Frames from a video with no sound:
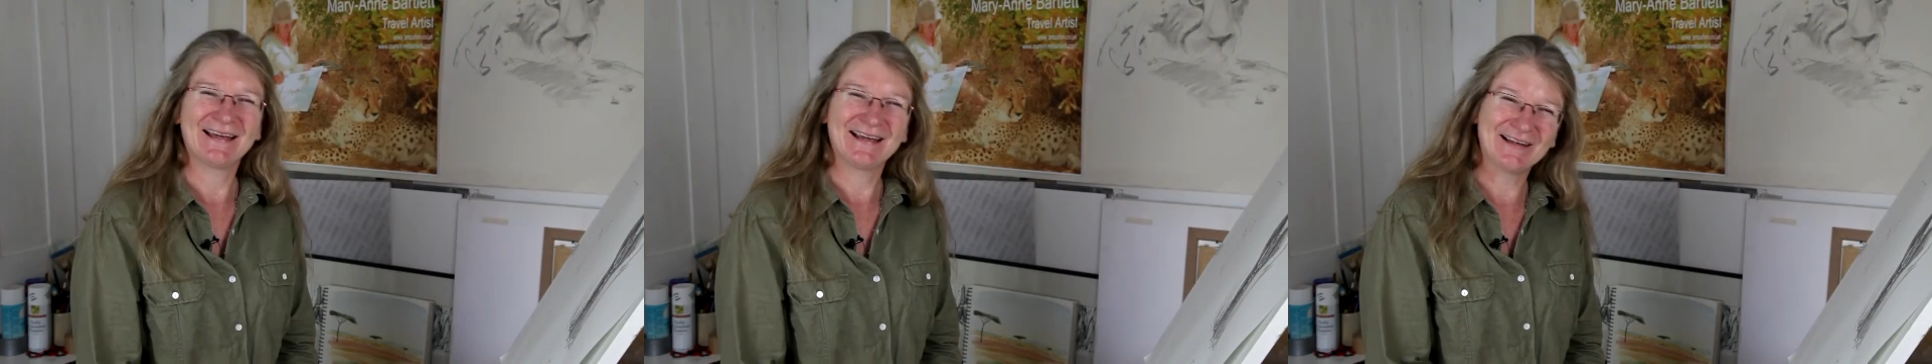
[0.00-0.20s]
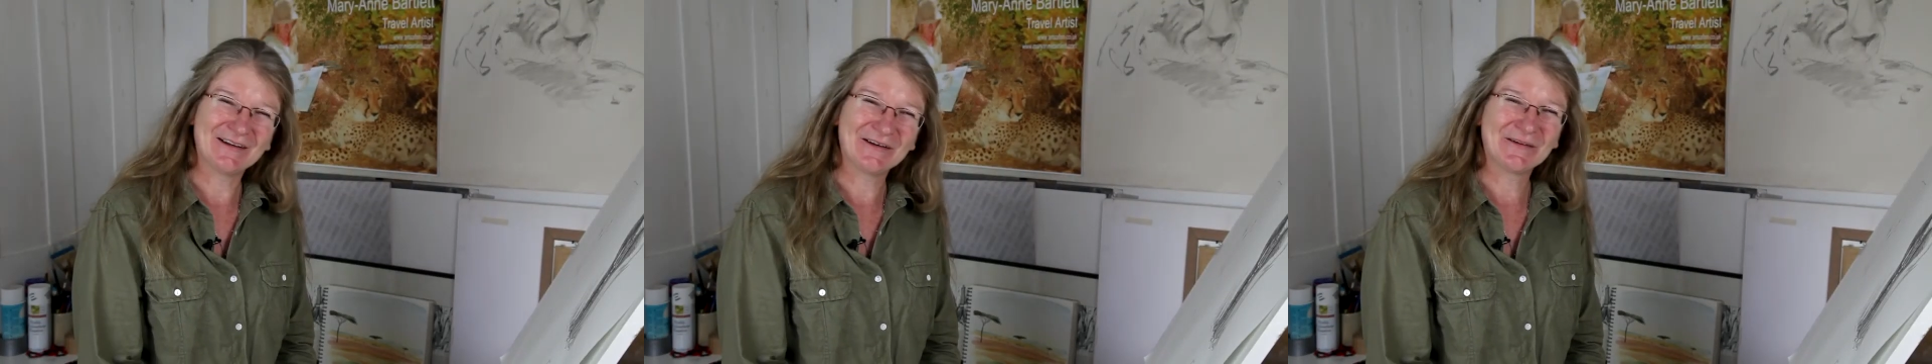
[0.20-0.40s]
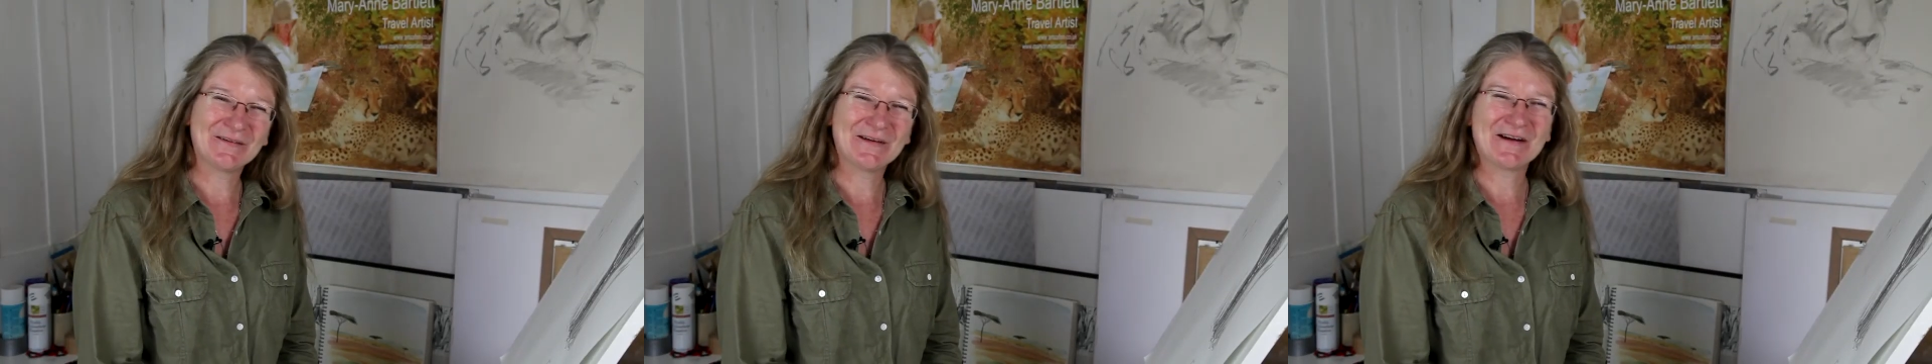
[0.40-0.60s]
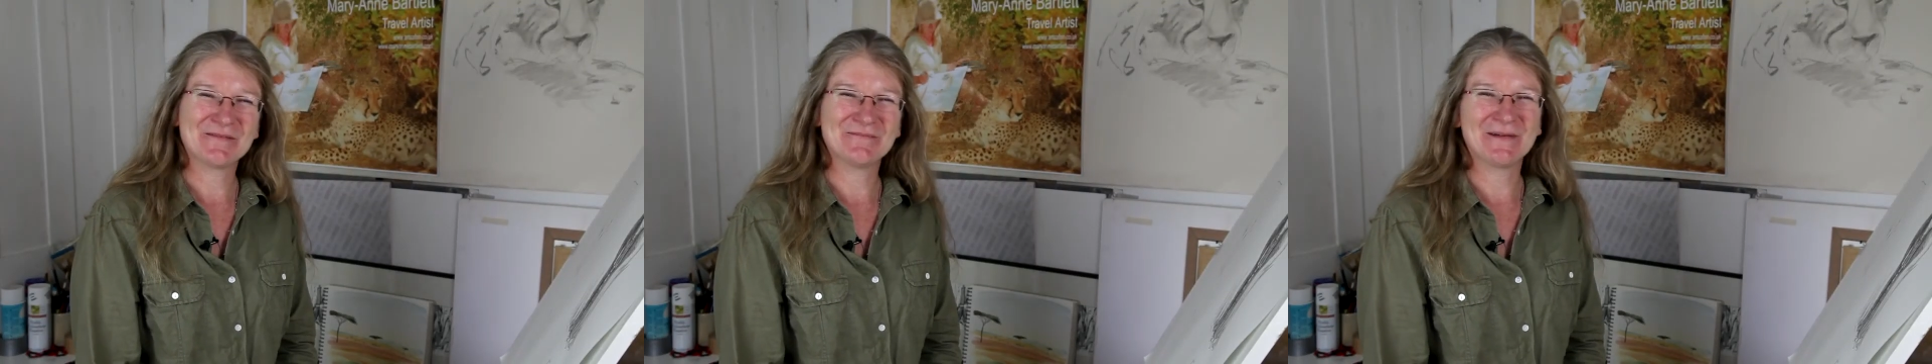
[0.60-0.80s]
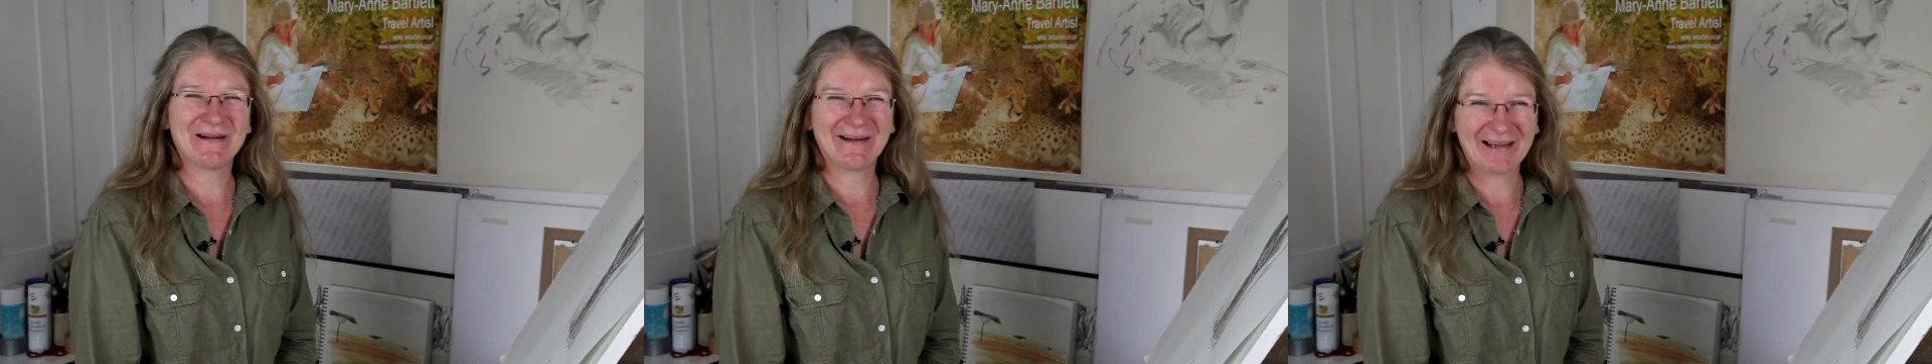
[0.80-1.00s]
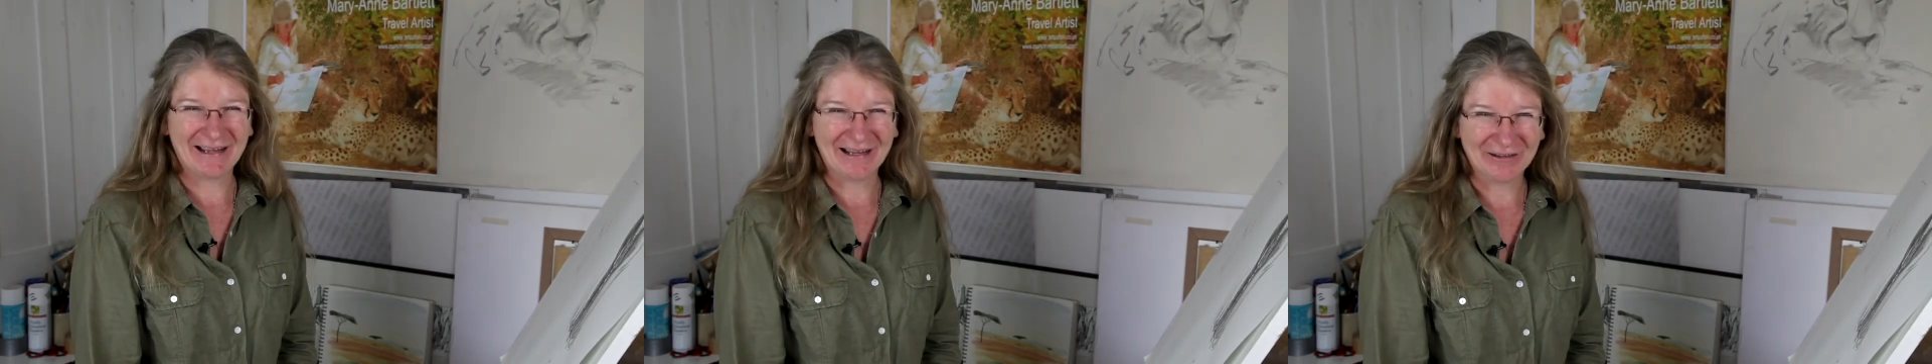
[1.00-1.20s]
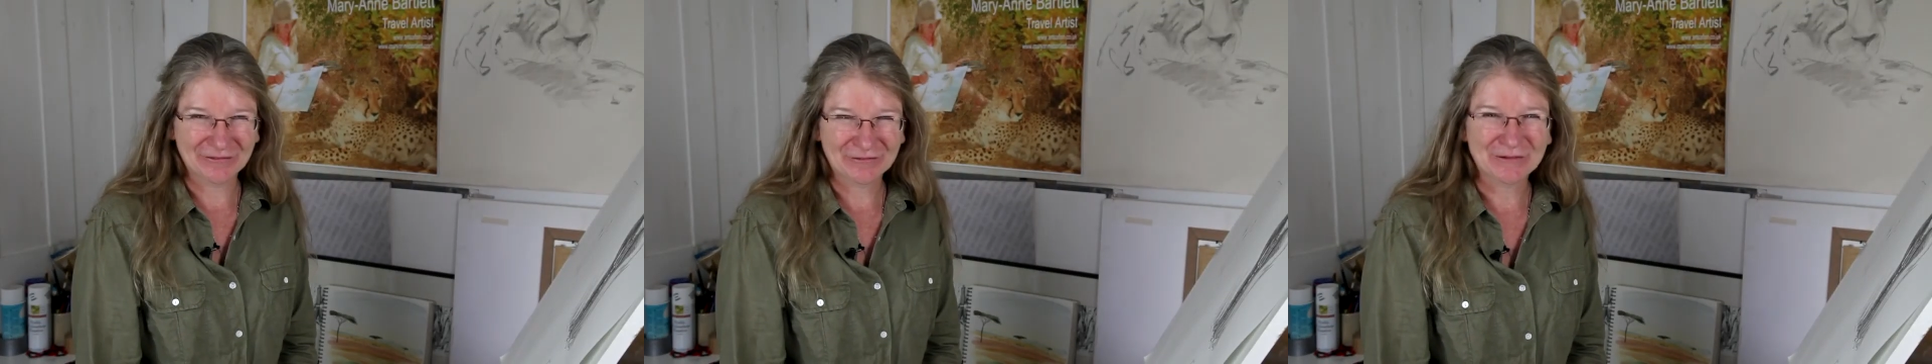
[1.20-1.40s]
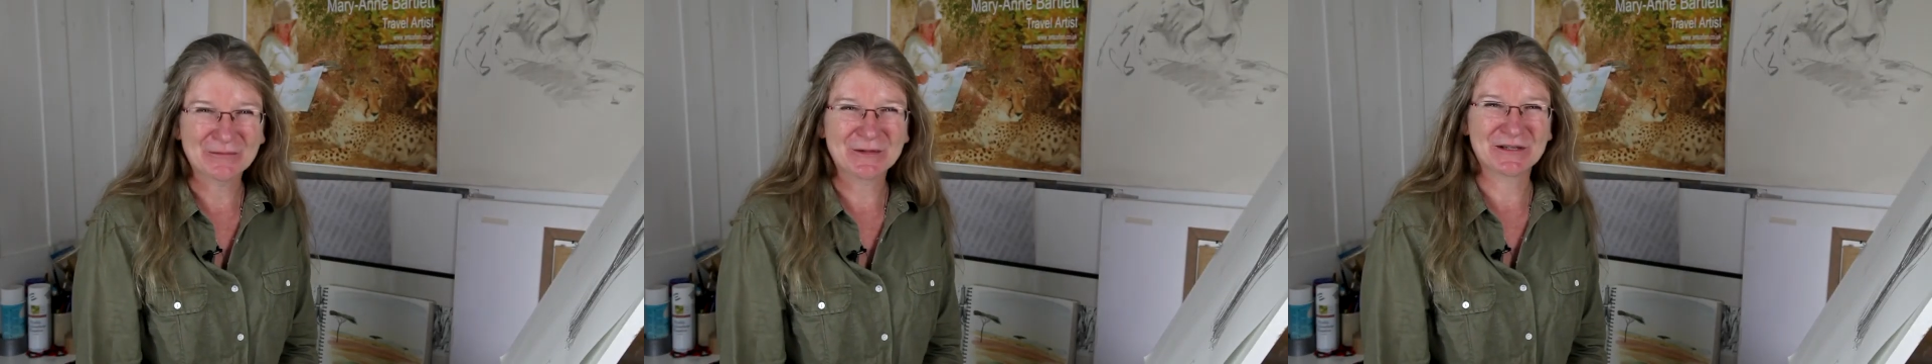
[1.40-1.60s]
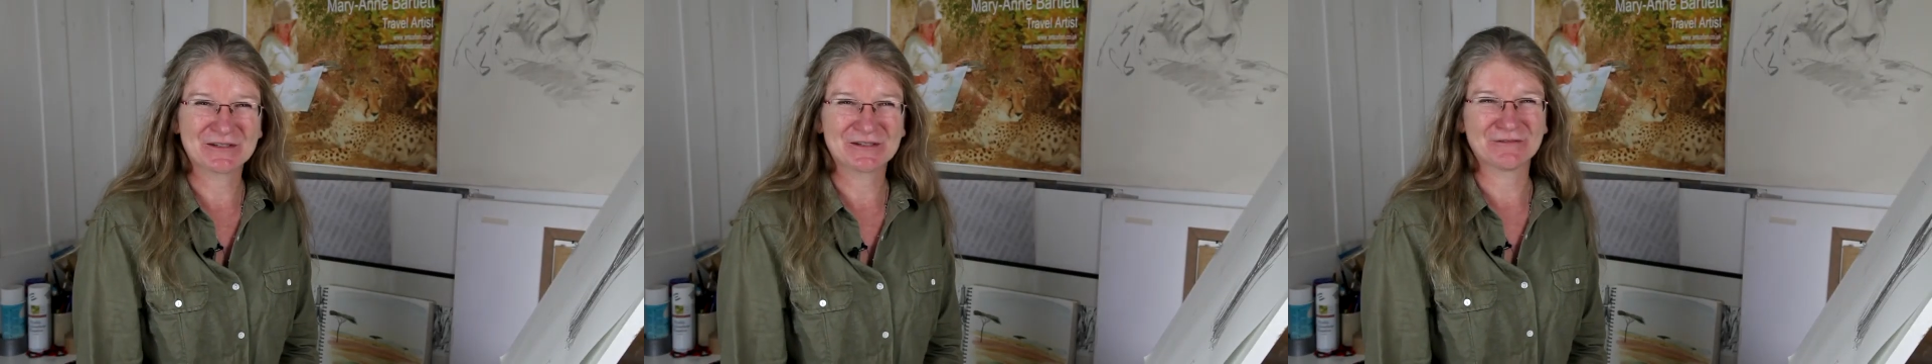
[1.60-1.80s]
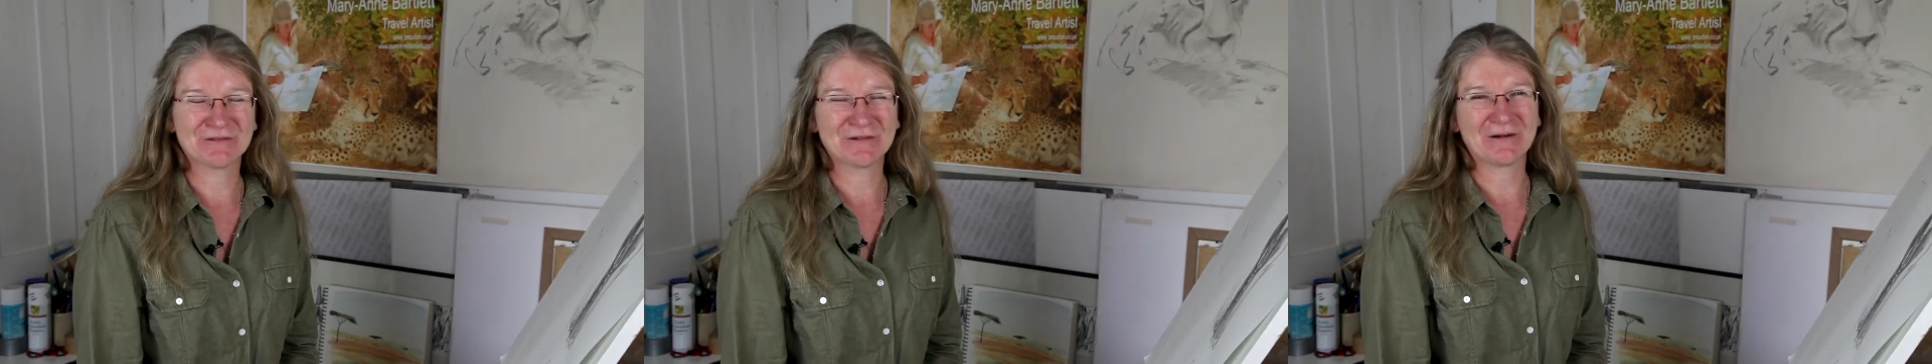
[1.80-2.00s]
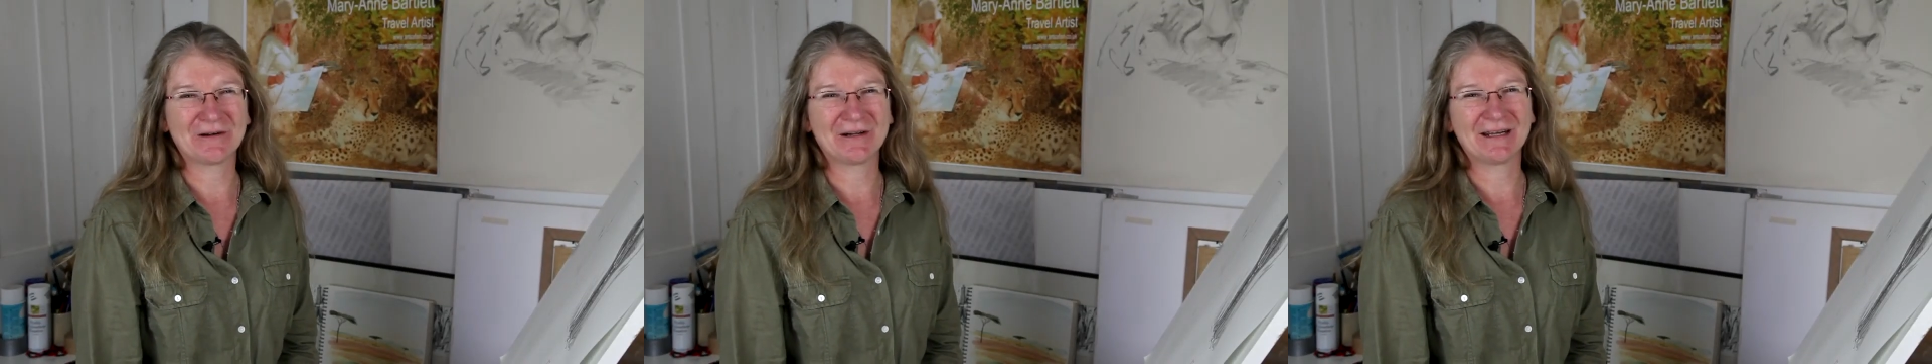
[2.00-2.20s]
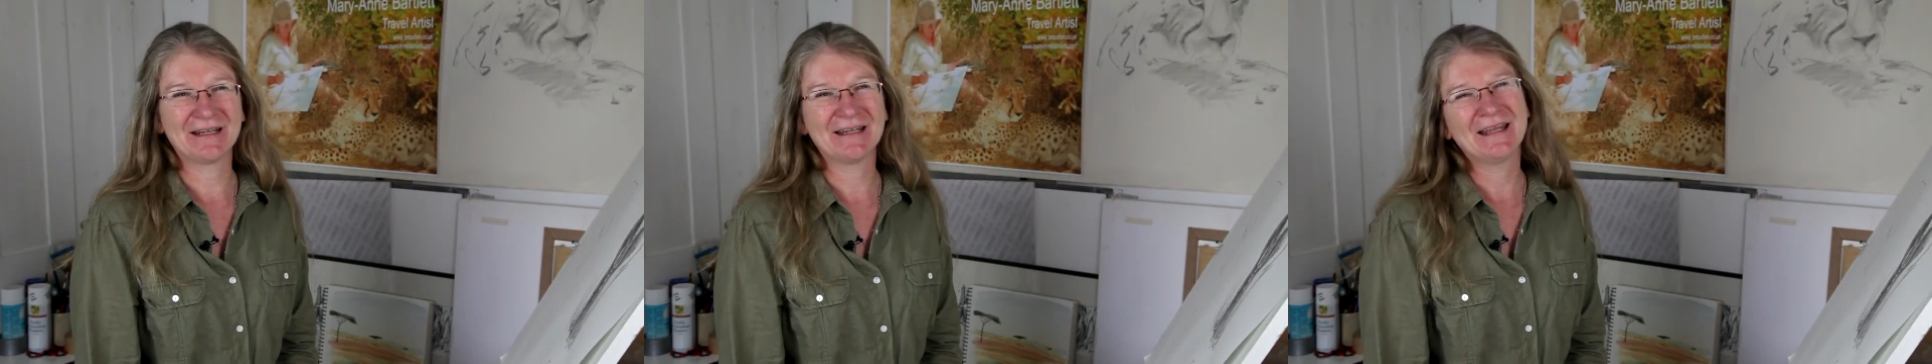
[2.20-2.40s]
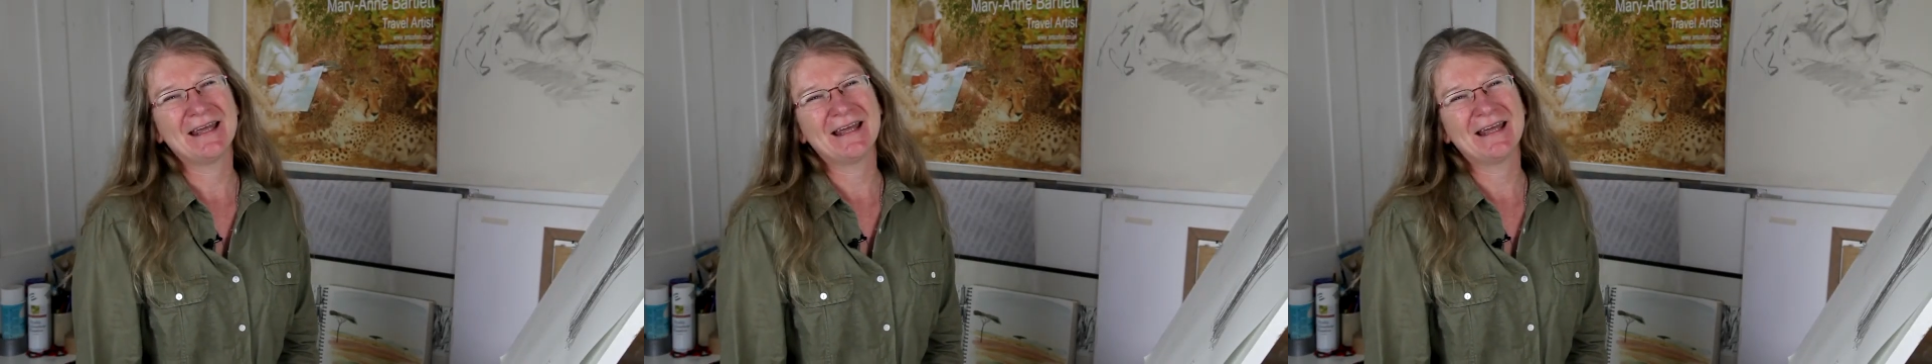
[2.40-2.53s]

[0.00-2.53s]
Hello, I'm Mary-Anne from Art Safari